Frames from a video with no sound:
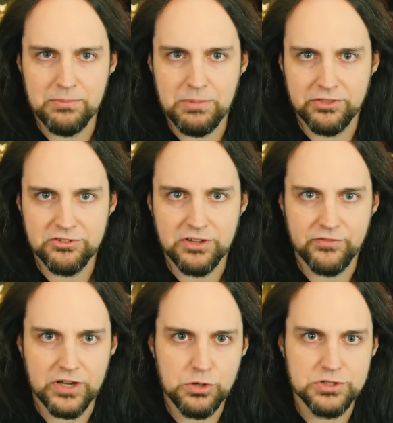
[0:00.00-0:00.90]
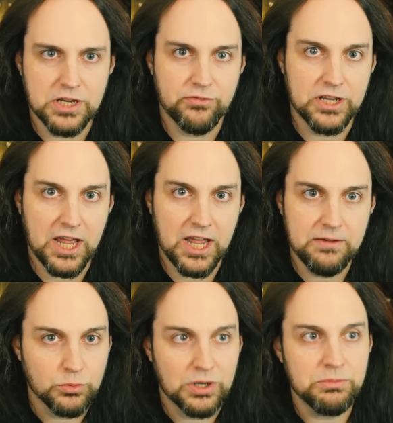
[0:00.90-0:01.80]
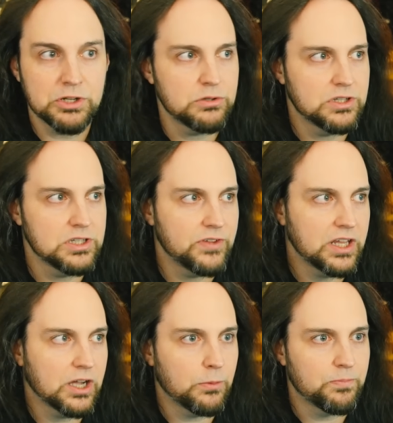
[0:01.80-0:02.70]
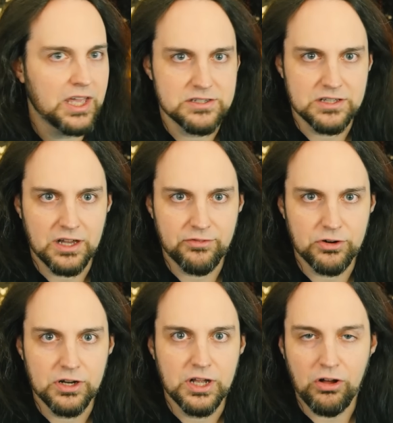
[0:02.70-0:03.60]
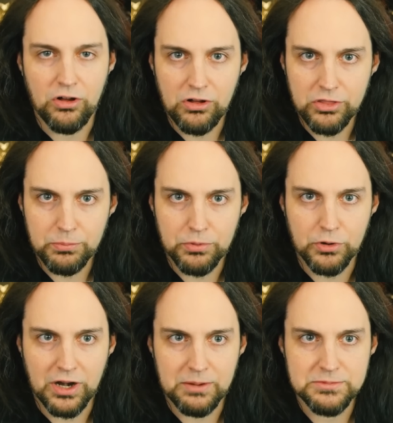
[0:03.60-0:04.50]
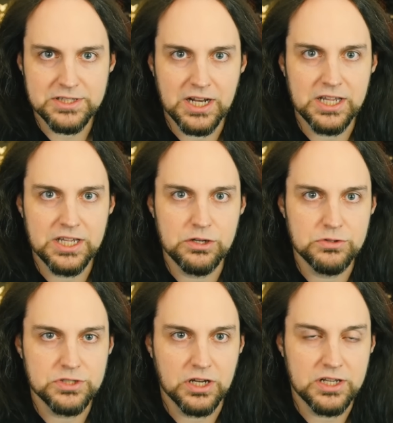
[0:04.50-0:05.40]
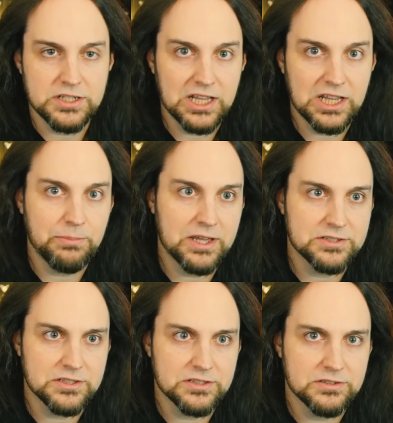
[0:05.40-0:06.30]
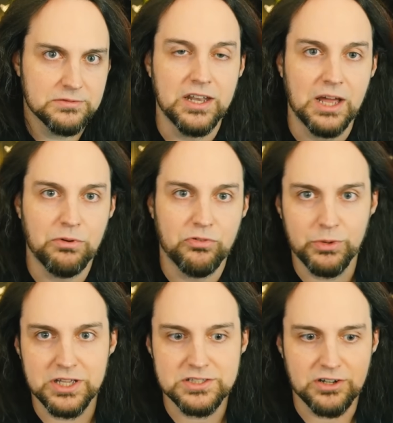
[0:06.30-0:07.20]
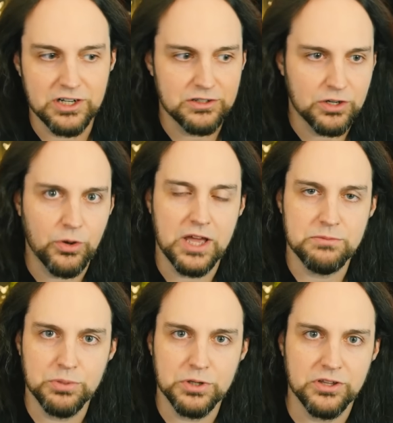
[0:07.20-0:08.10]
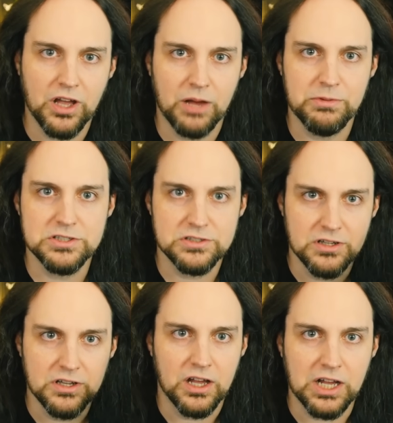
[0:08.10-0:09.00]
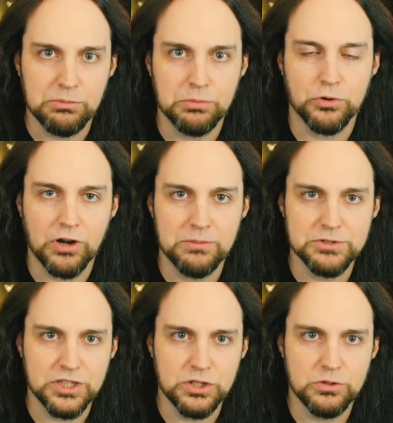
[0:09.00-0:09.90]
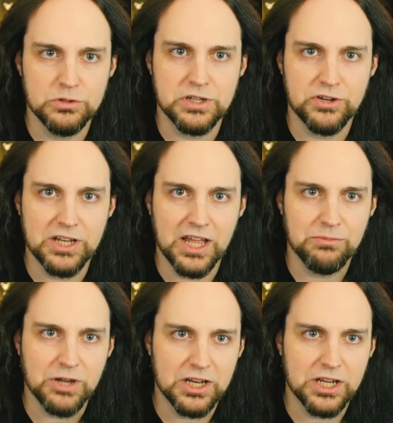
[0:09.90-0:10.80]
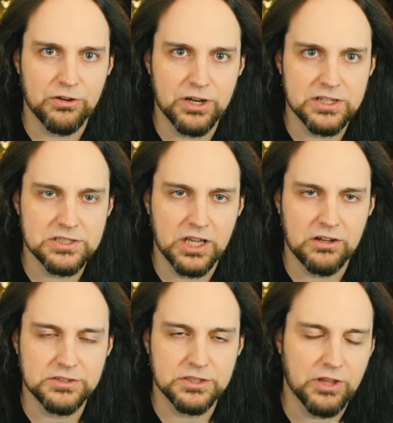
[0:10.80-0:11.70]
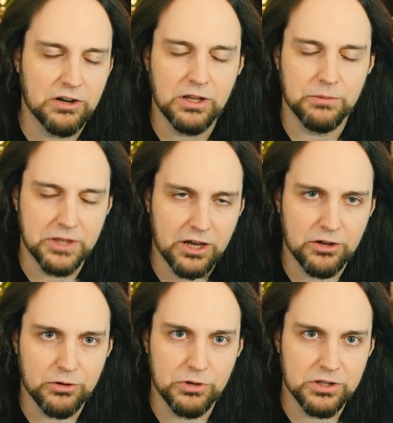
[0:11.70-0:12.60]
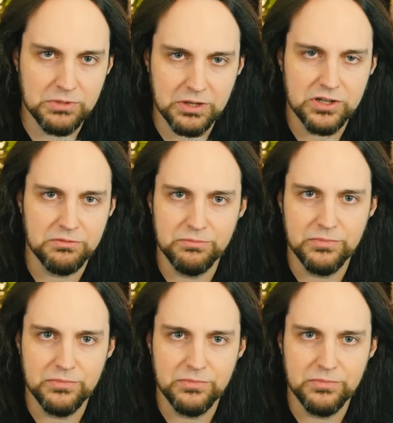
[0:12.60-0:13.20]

about the stuff I use every day. So what I'm going to do in this video is cover all the programs that I use on a daily basis. Now, before we get started, go ahead and put in the comments a couple programs that you use every day. I'm kind of curious, and also that'll help the algorithm. Give it a